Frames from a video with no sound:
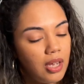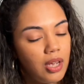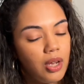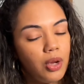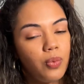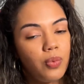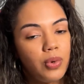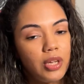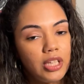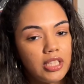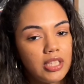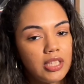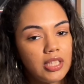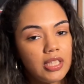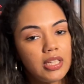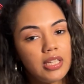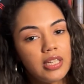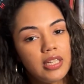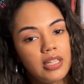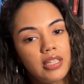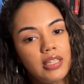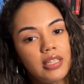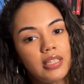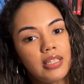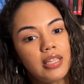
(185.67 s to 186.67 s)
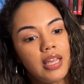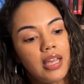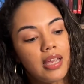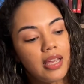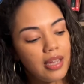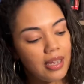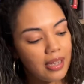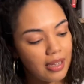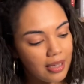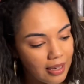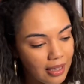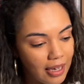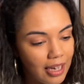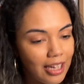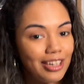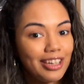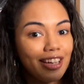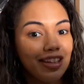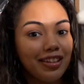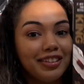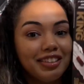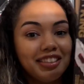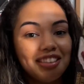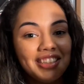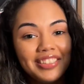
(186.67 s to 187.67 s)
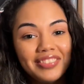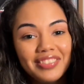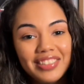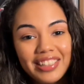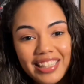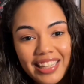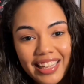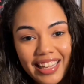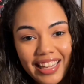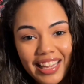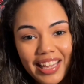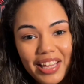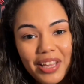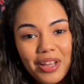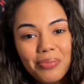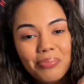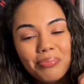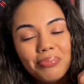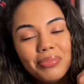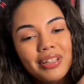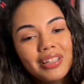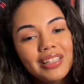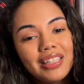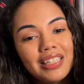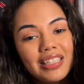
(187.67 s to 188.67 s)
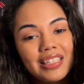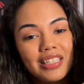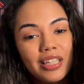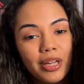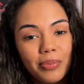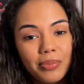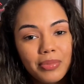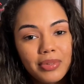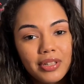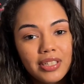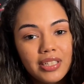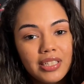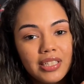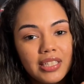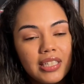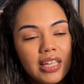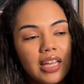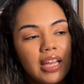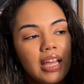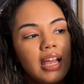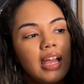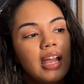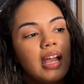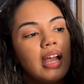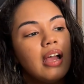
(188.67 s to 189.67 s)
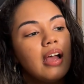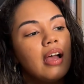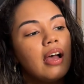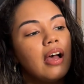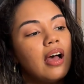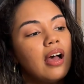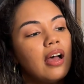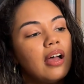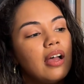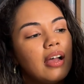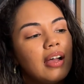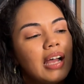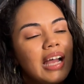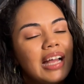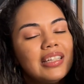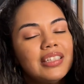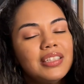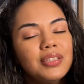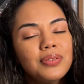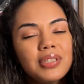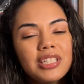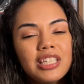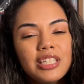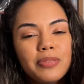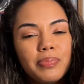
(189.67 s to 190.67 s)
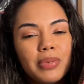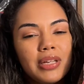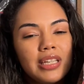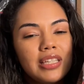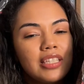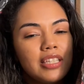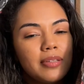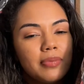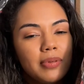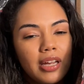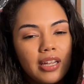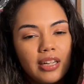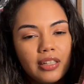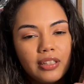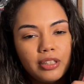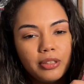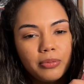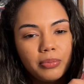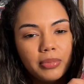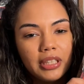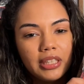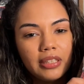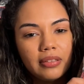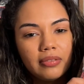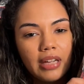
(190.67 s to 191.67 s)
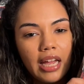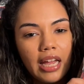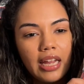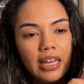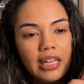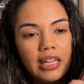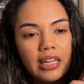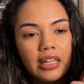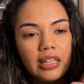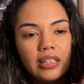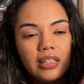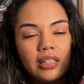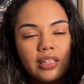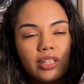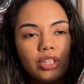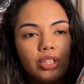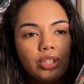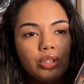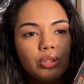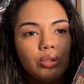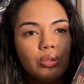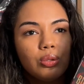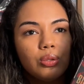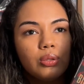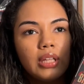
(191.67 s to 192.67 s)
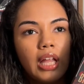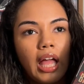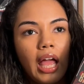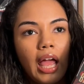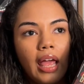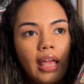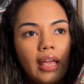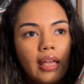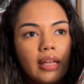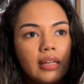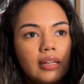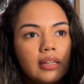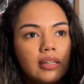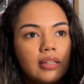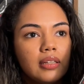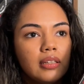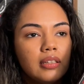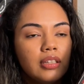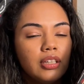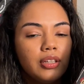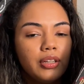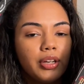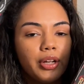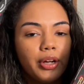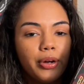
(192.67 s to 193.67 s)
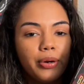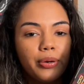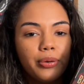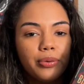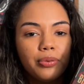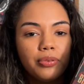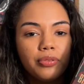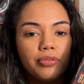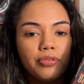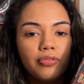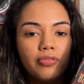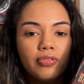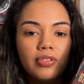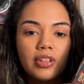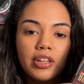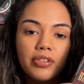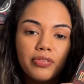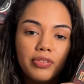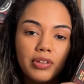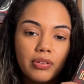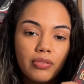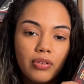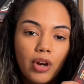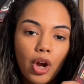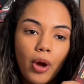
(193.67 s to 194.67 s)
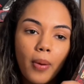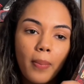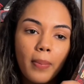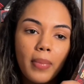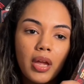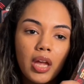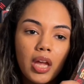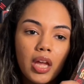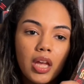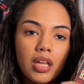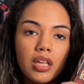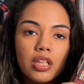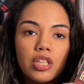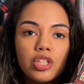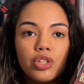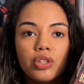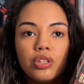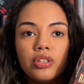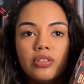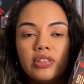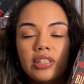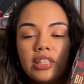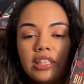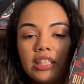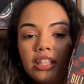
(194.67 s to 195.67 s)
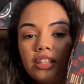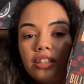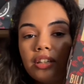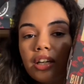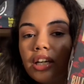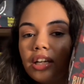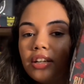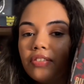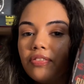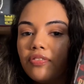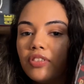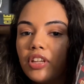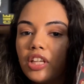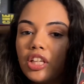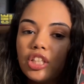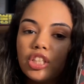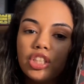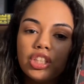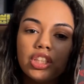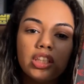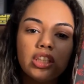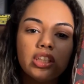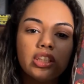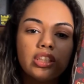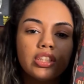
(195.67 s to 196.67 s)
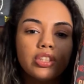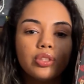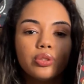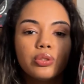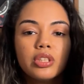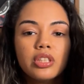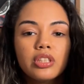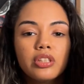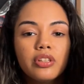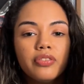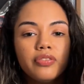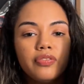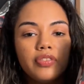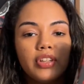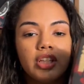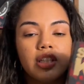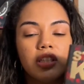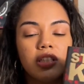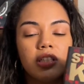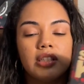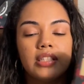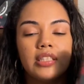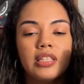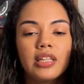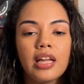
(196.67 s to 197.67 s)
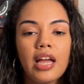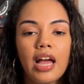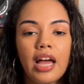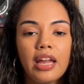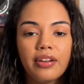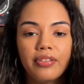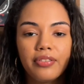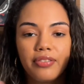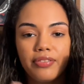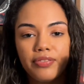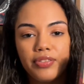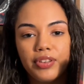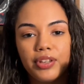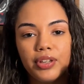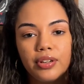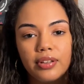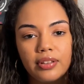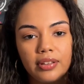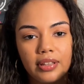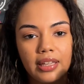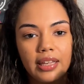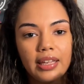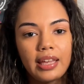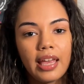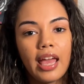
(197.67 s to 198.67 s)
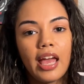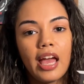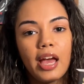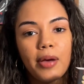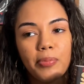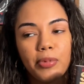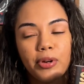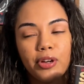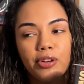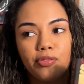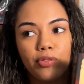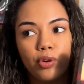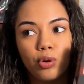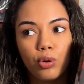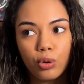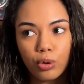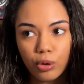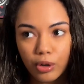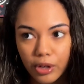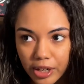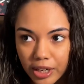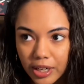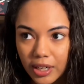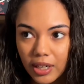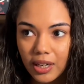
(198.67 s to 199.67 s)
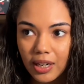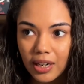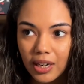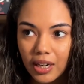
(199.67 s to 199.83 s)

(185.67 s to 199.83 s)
which is another Stephen King, Billy Summers. I just want to space them out a little bit. I need a little, like, fluffy romance or literary fiction, historical fiction to kind of fill the gap of horror